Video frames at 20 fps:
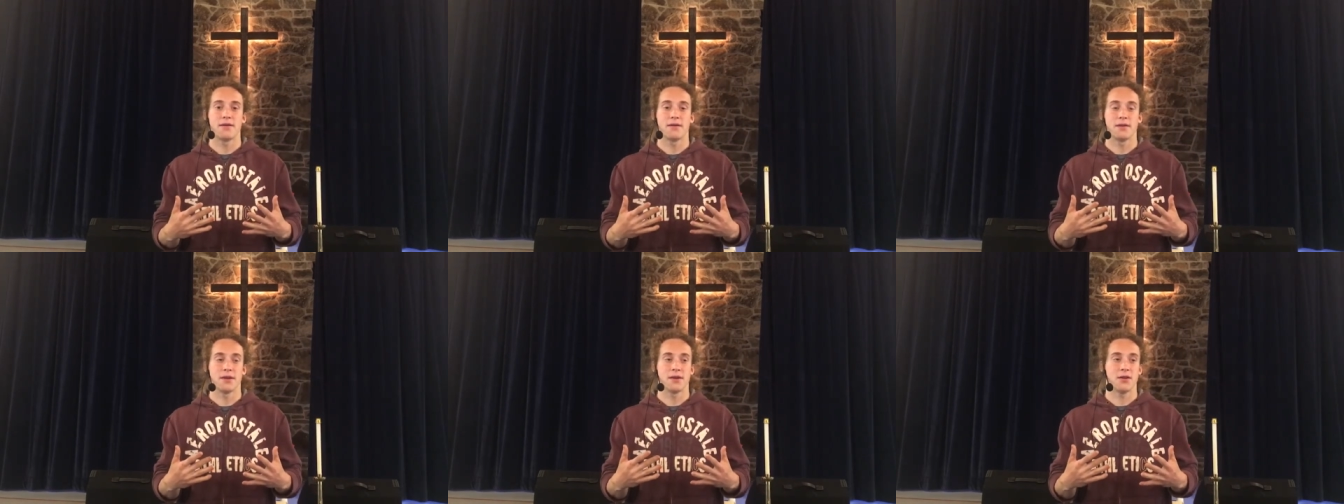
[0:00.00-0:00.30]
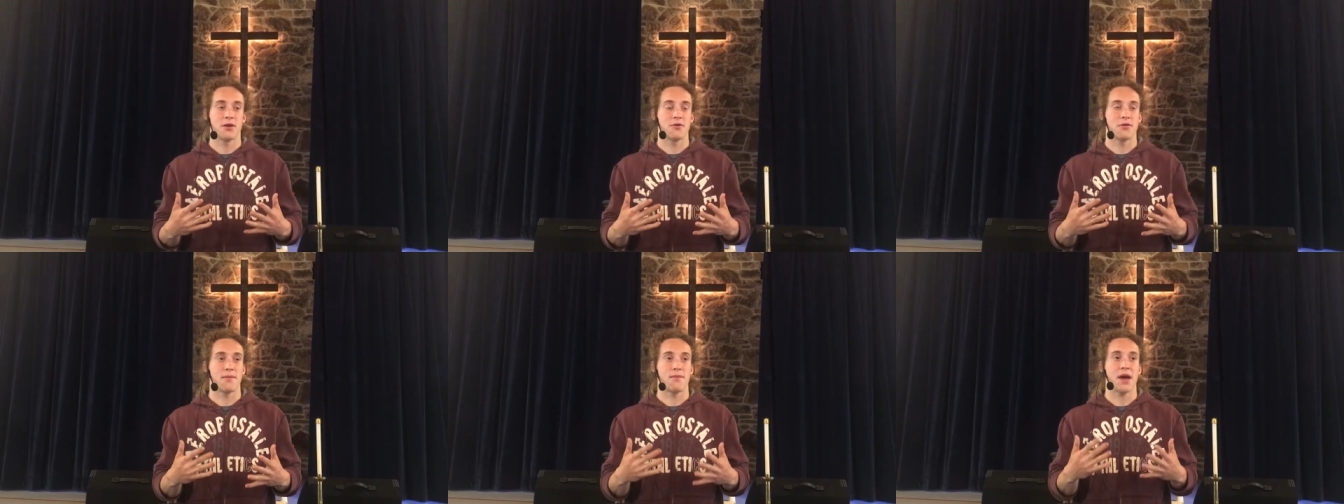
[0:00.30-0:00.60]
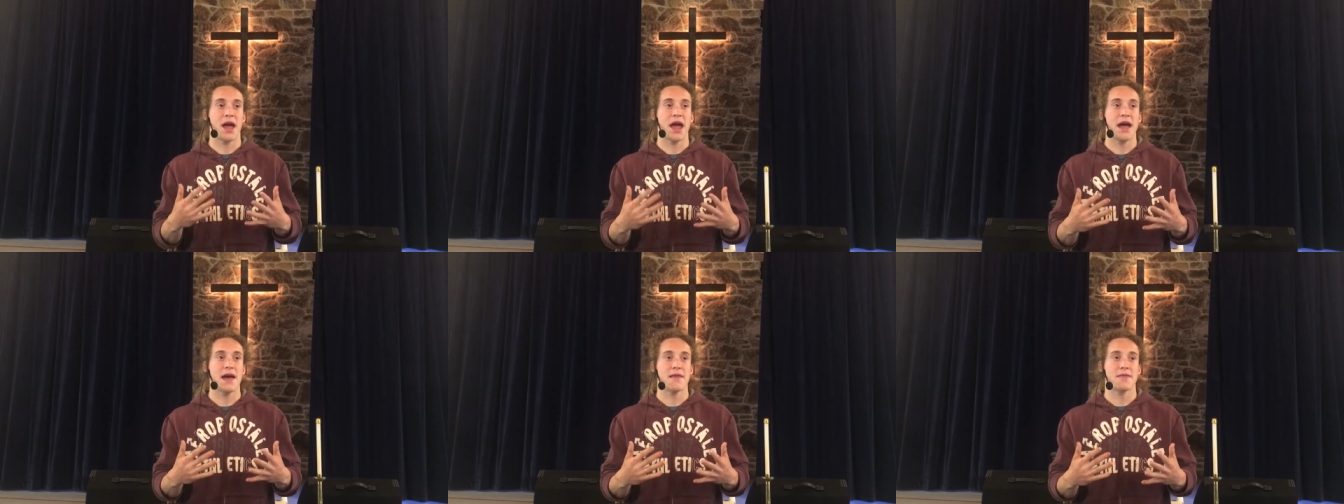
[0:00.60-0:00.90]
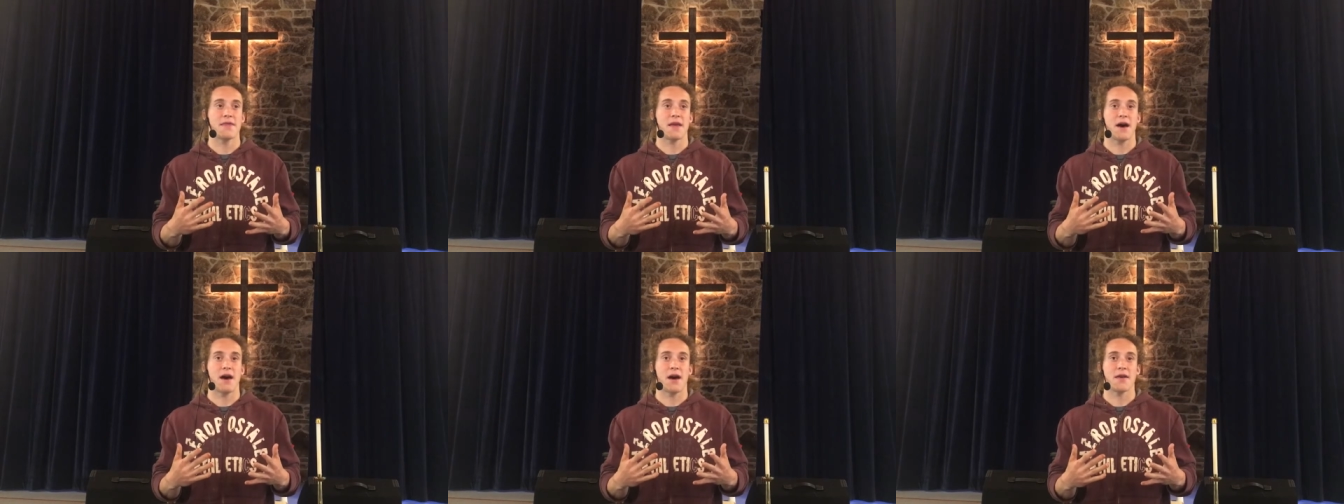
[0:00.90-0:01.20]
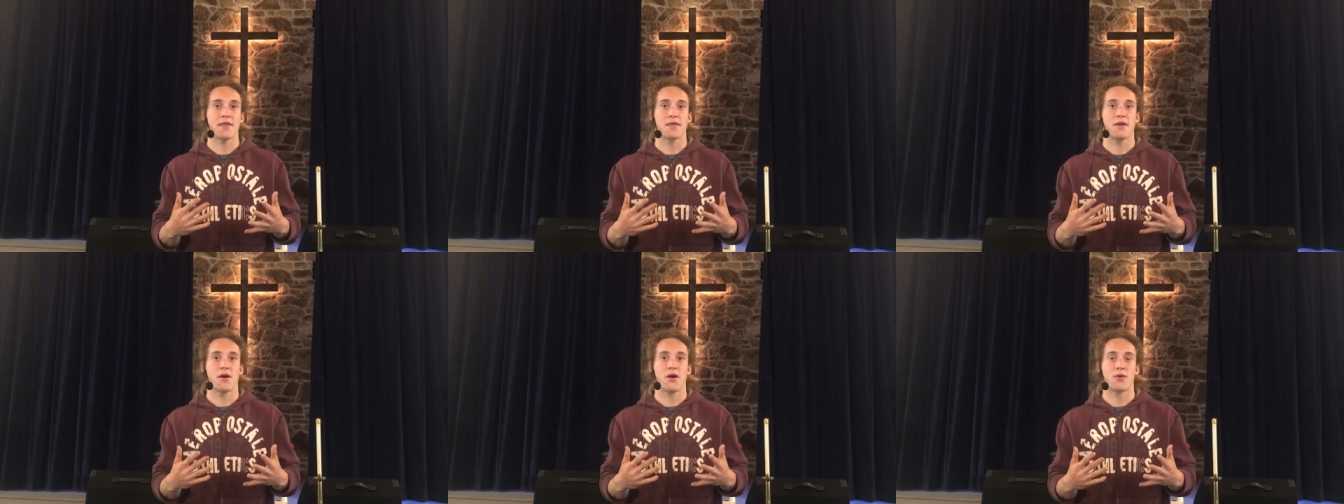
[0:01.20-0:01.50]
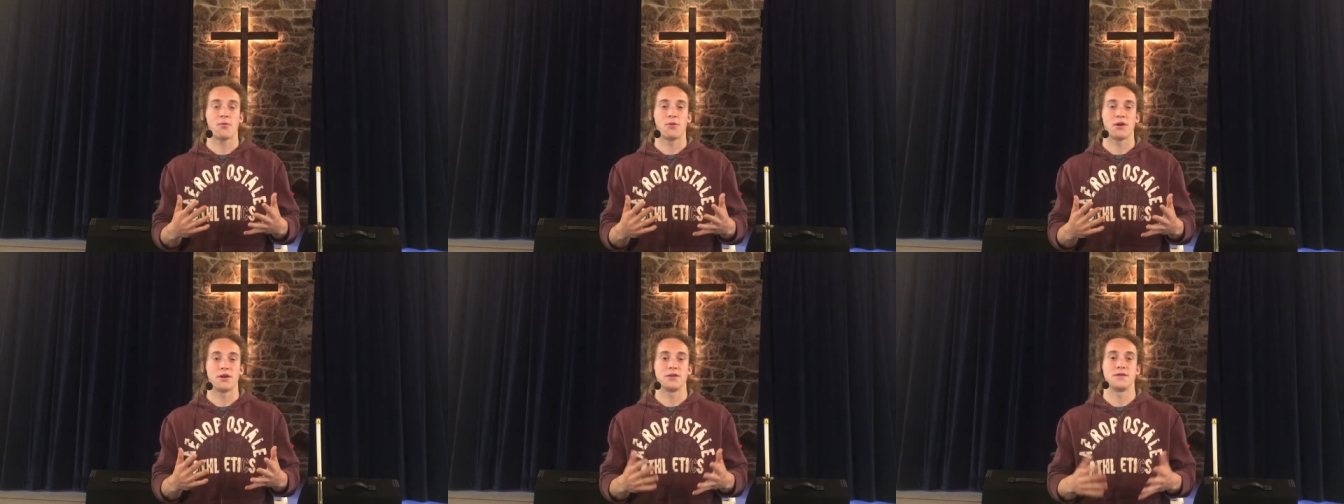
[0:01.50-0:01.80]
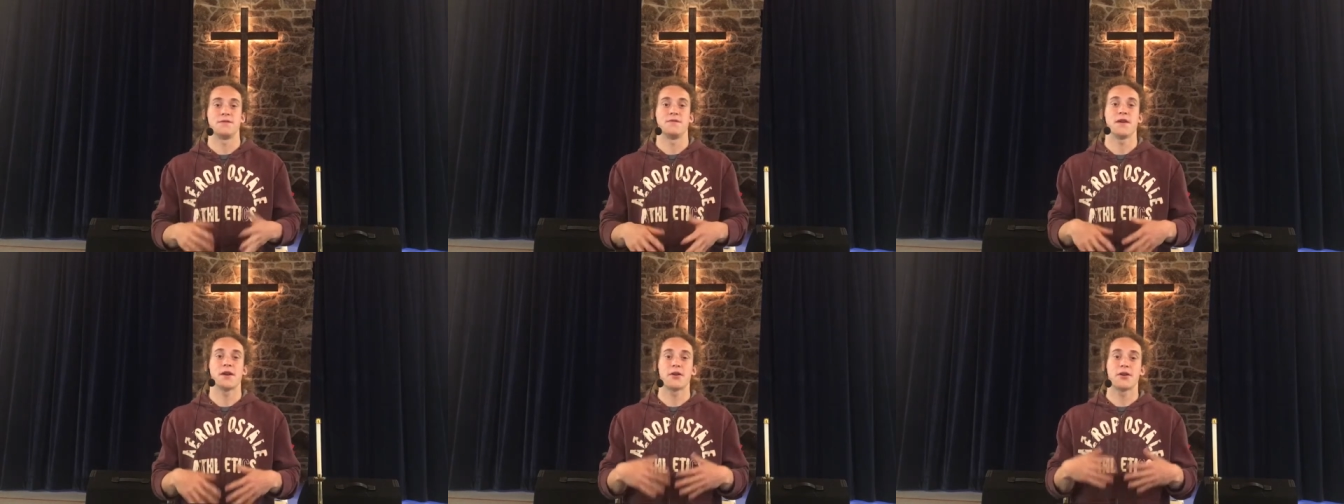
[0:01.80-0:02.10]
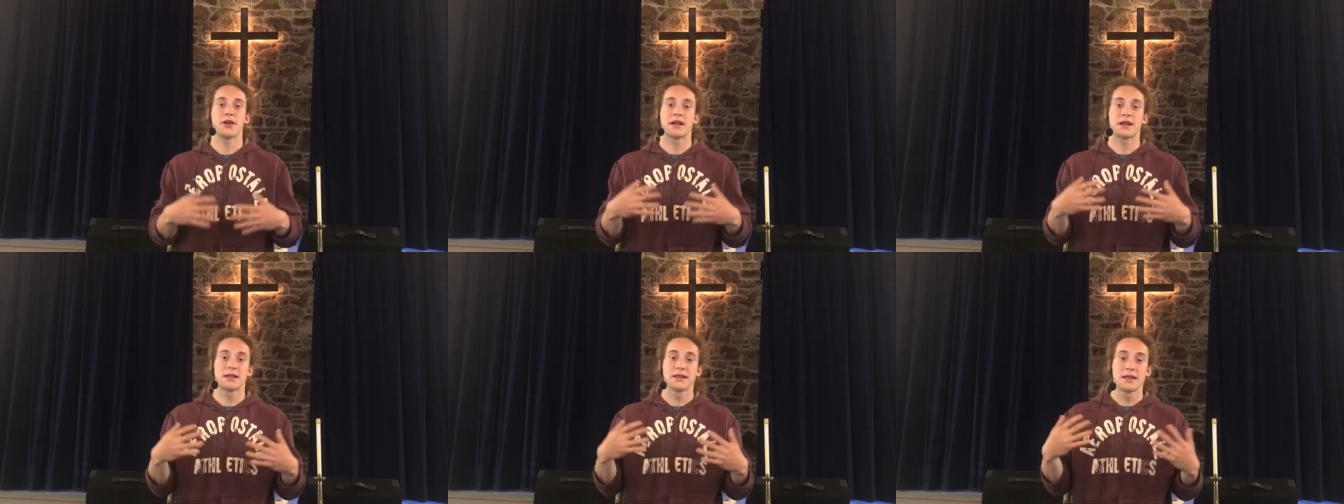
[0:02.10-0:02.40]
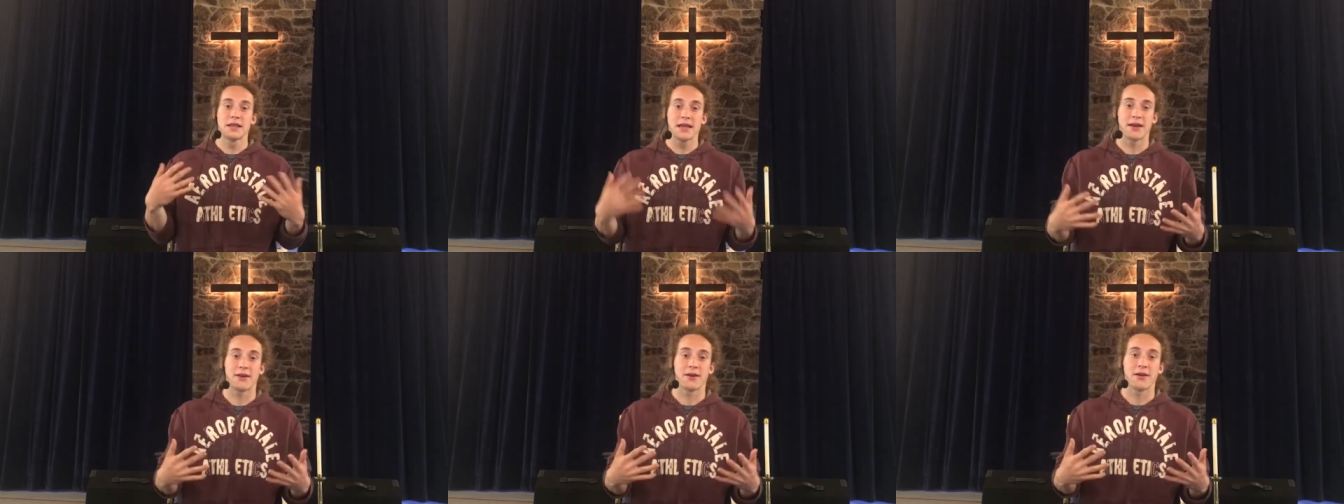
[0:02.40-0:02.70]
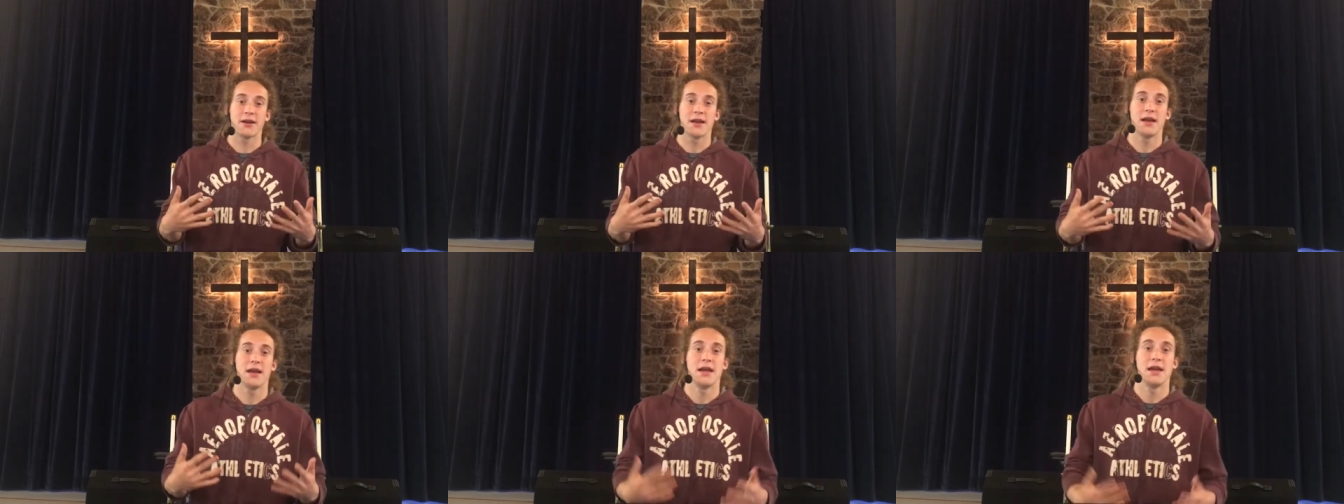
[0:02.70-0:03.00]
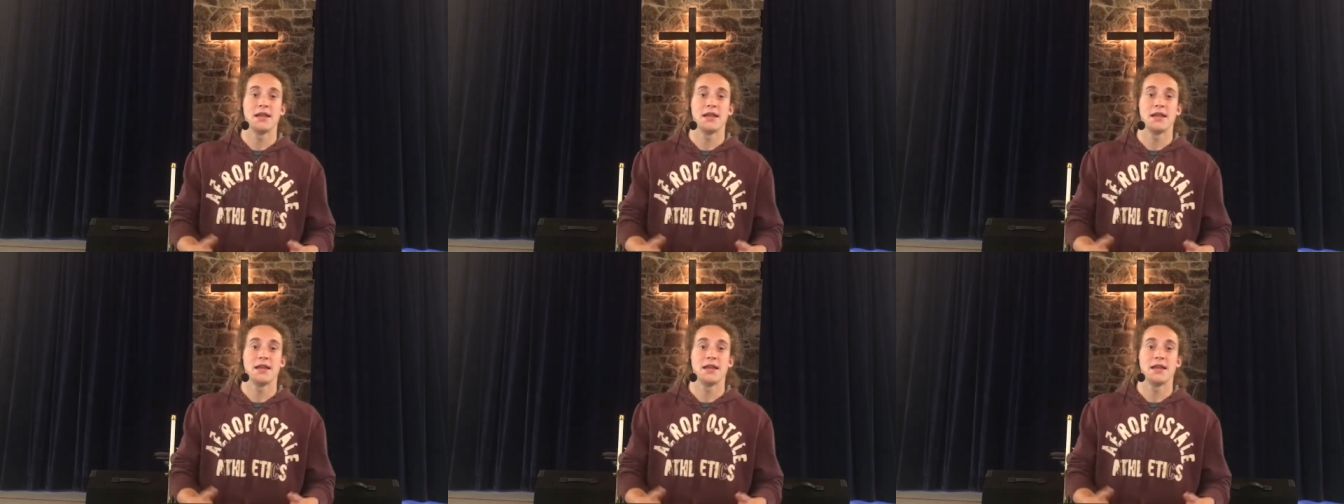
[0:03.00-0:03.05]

you know, the path that I thought was very clear